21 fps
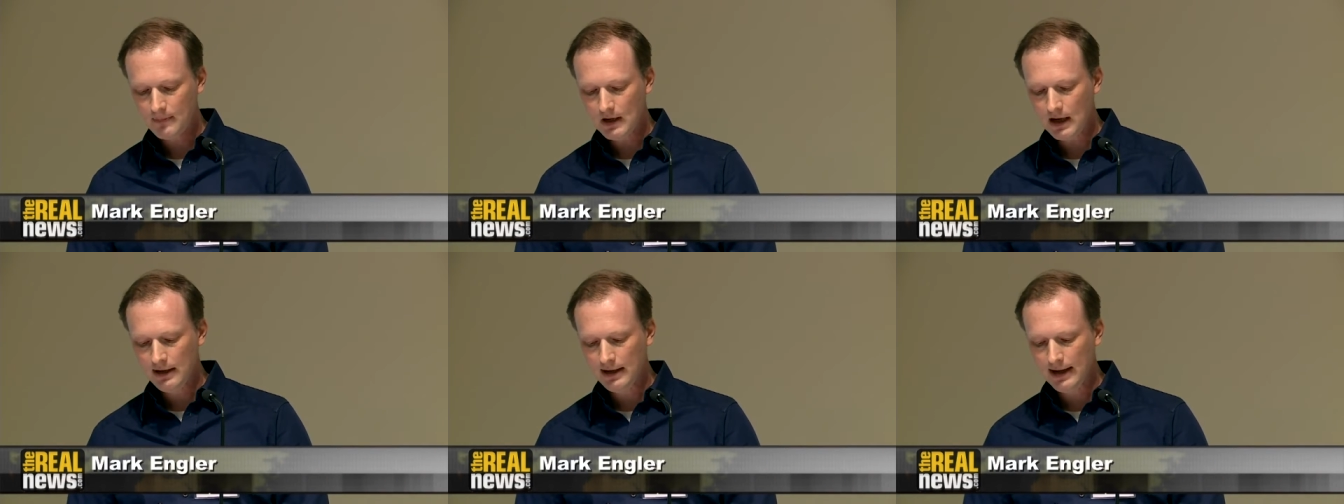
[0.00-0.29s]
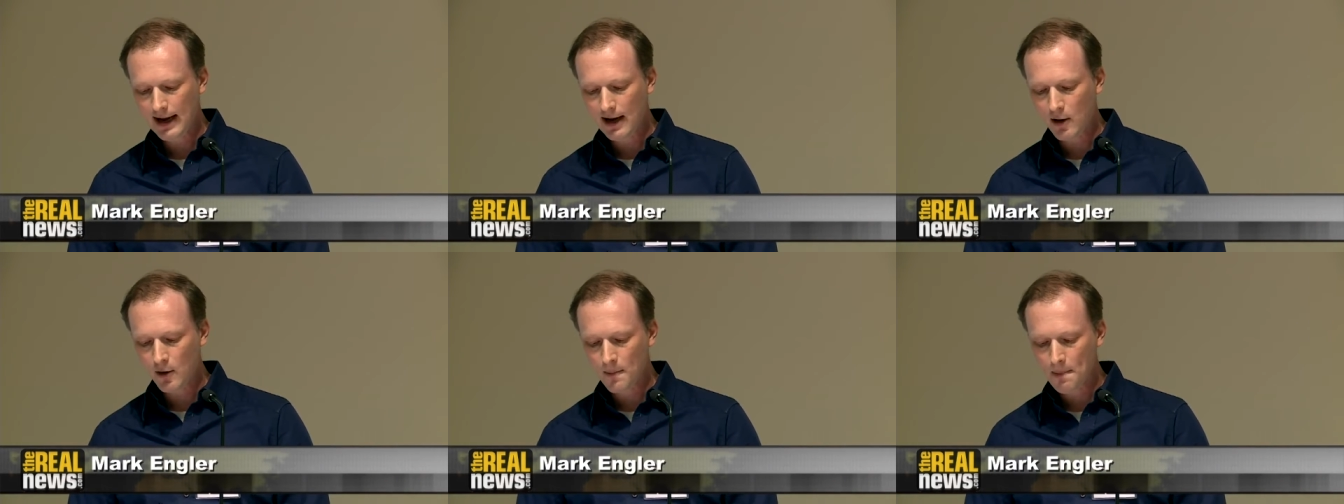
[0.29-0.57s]

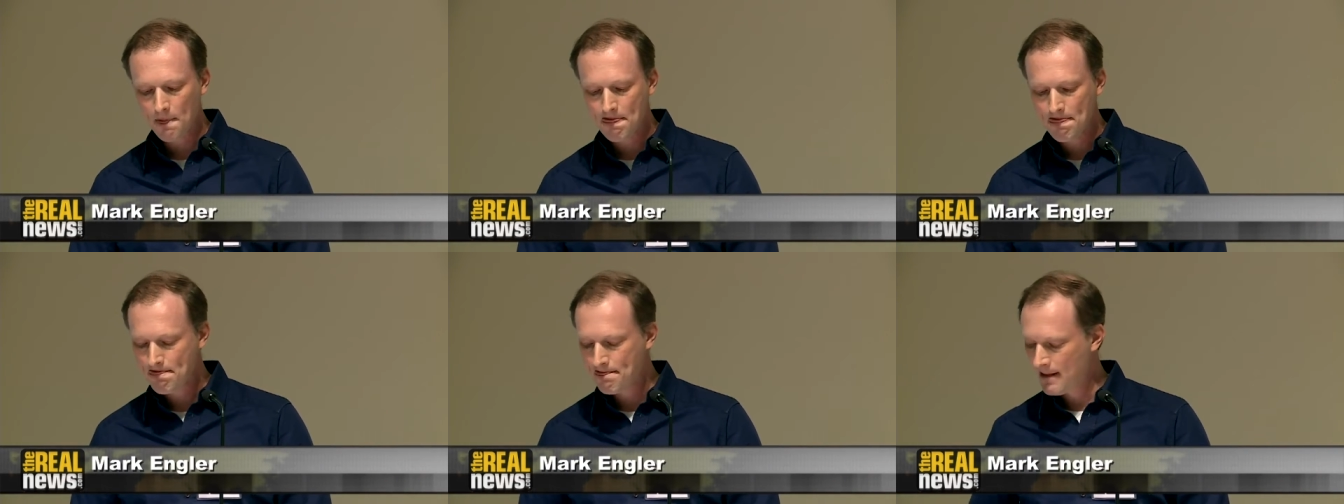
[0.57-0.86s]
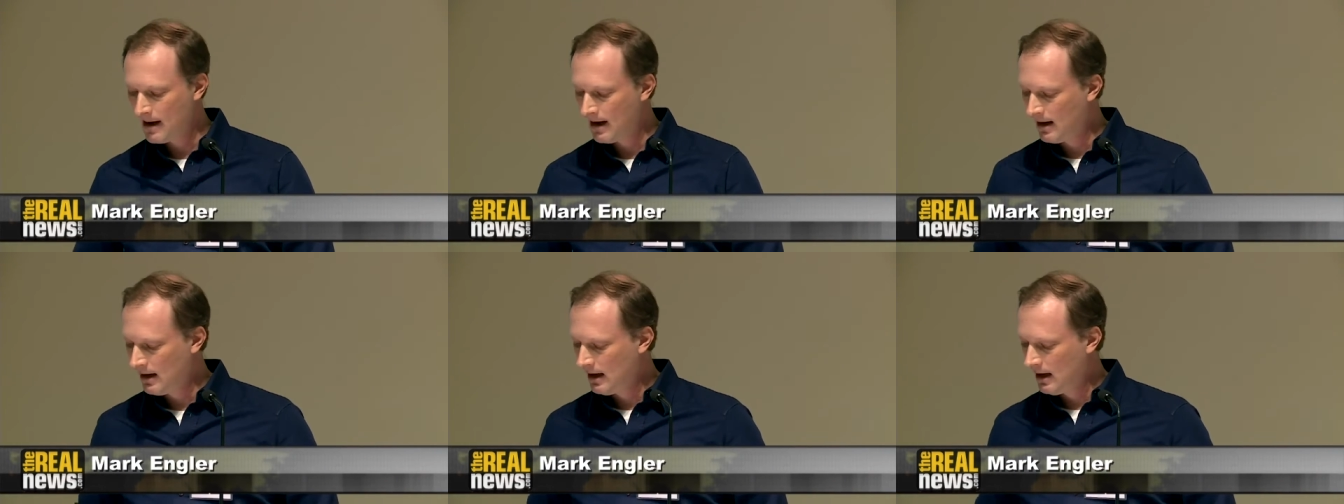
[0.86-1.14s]
Now,
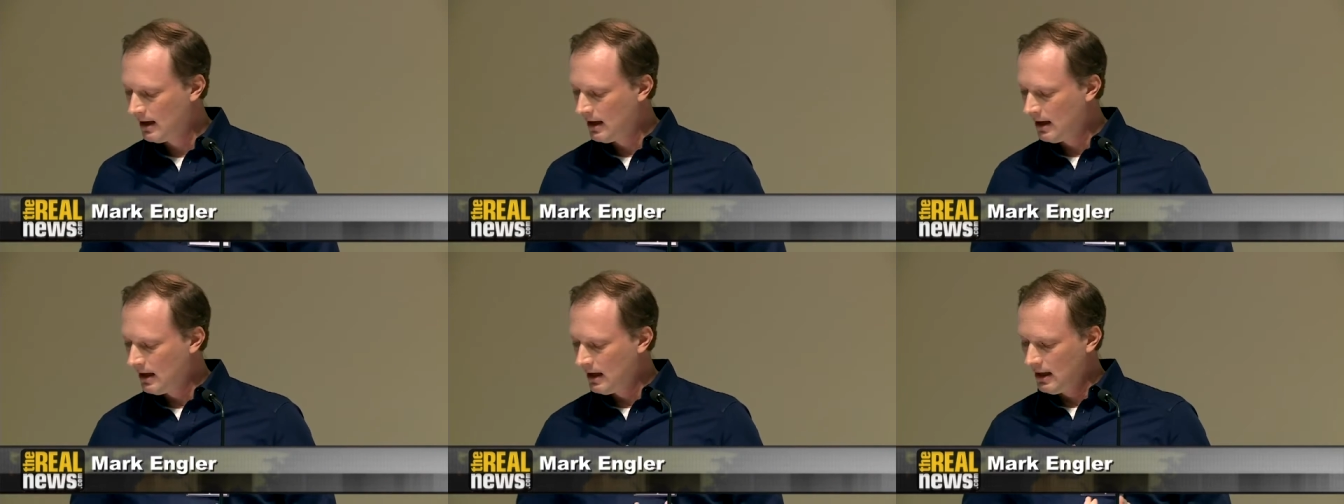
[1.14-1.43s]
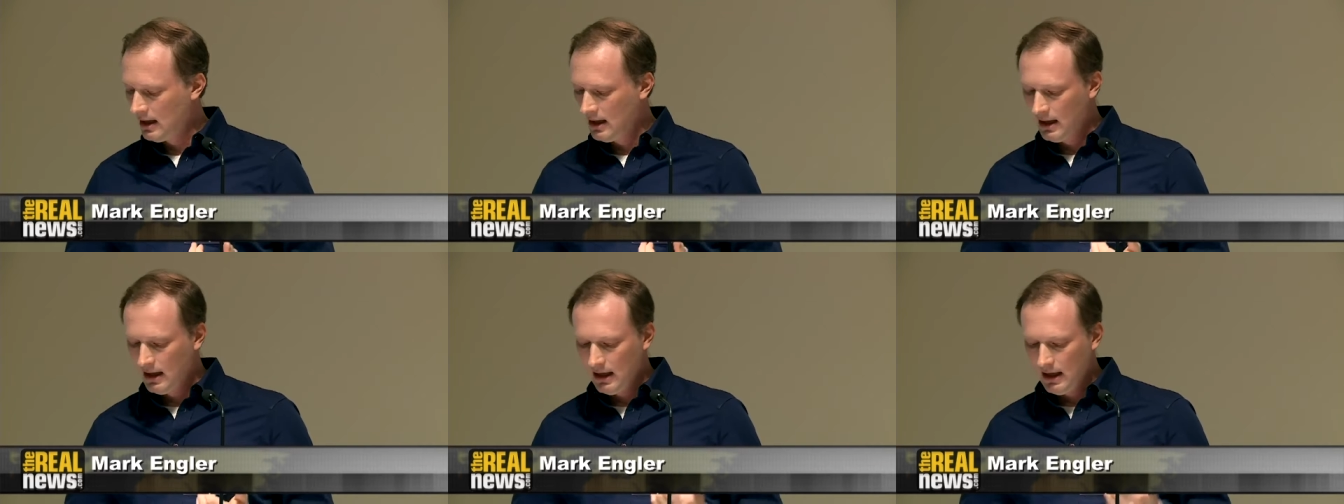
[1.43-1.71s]

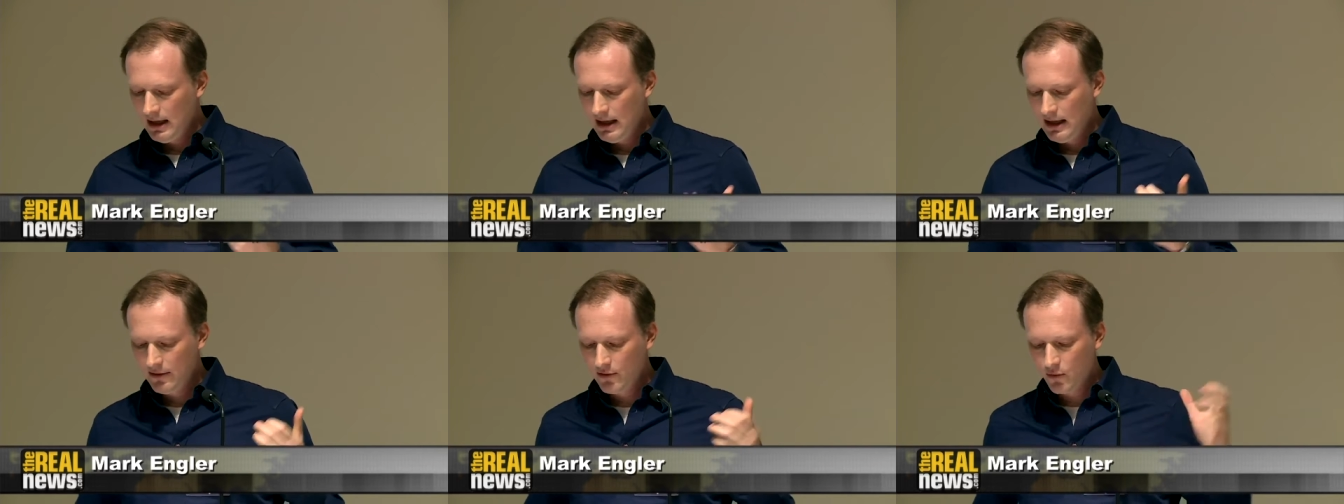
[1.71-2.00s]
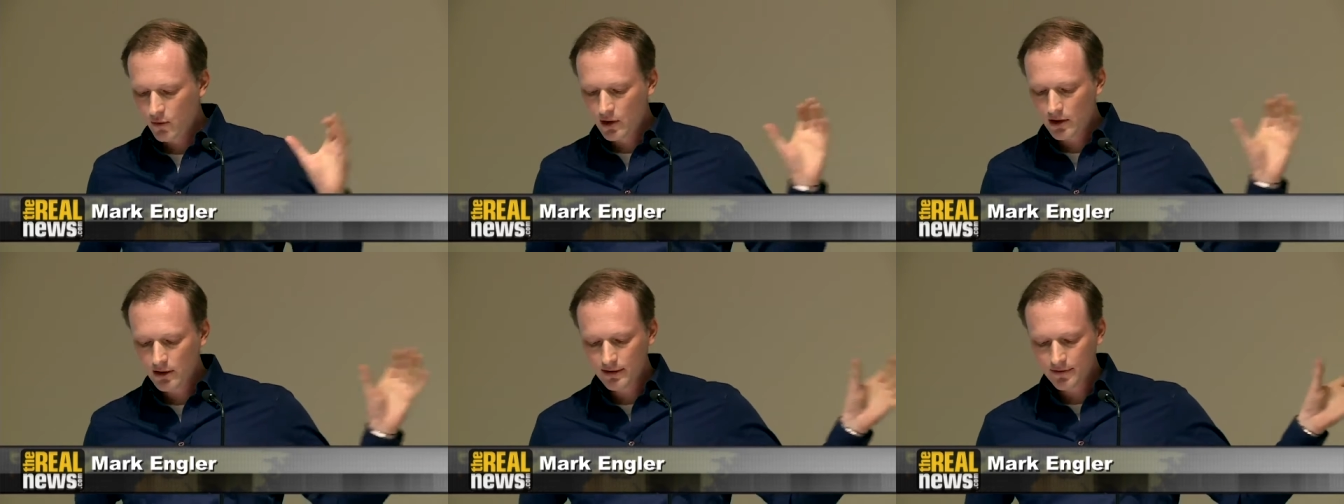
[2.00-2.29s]
in the
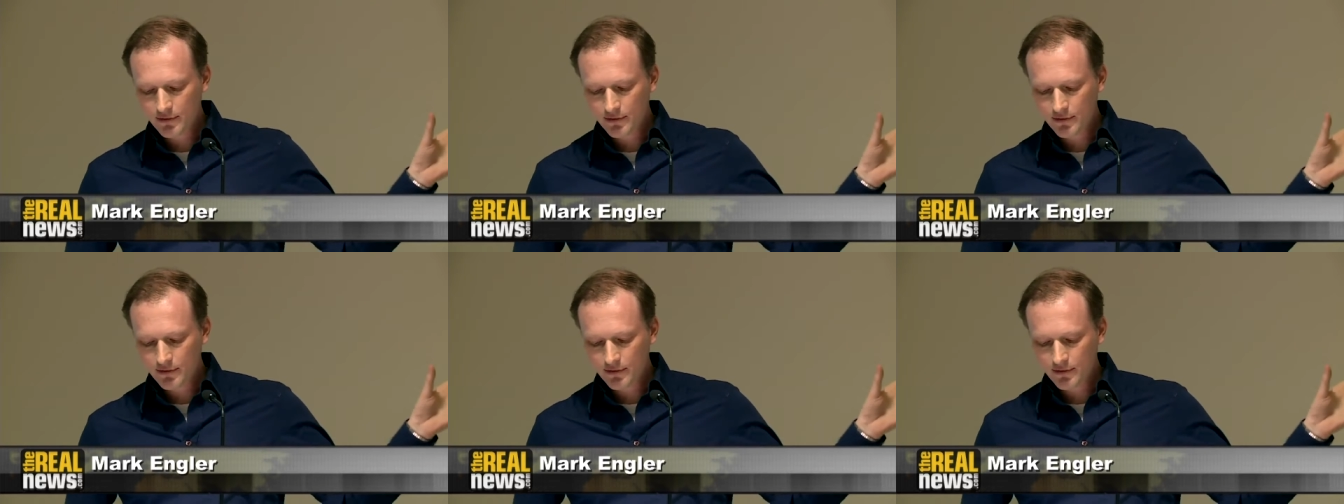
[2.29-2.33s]
world